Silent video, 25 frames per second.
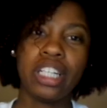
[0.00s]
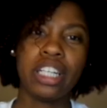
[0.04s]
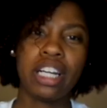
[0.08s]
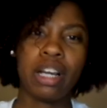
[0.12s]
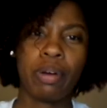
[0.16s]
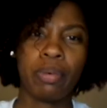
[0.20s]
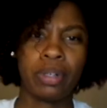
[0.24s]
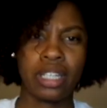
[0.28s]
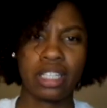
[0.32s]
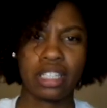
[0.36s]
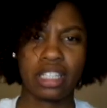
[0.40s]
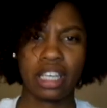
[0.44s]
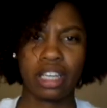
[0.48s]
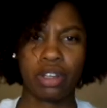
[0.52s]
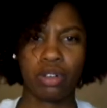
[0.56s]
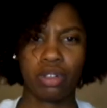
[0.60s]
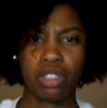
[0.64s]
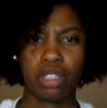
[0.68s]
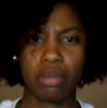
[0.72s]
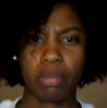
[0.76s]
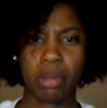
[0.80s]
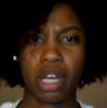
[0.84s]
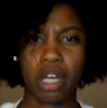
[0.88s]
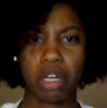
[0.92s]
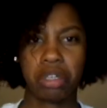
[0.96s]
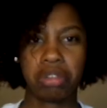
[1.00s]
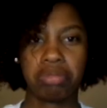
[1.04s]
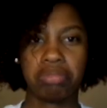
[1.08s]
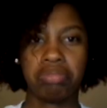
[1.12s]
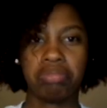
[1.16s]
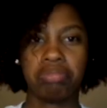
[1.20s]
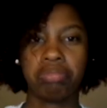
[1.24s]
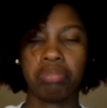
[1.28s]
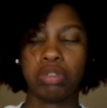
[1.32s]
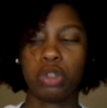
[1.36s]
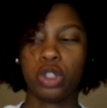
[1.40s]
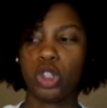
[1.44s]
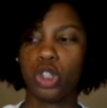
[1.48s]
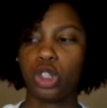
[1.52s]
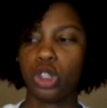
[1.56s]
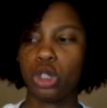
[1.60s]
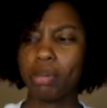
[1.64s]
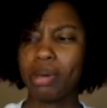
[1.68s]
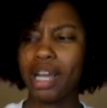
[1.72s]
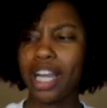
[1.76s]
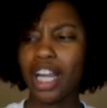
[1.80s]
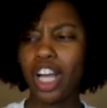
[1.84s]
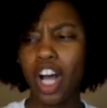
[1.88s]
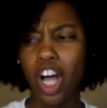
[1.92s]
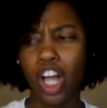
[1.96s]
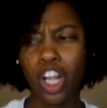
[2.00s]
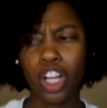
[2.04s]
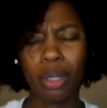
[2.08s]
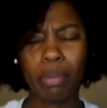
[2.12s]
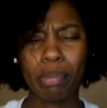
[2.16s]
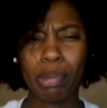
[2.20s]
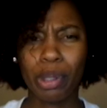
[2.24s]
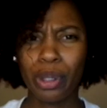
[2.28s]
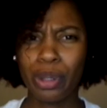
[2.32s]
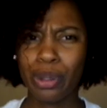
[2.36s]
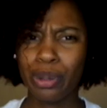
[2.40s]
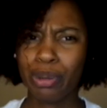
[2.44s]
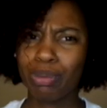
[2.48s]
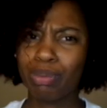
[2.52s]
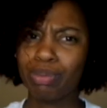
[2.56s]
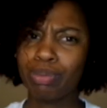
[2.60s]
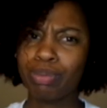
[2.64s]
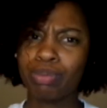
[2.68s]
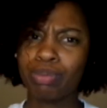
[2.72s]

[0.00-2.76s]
I want to say it was about to my collarbone,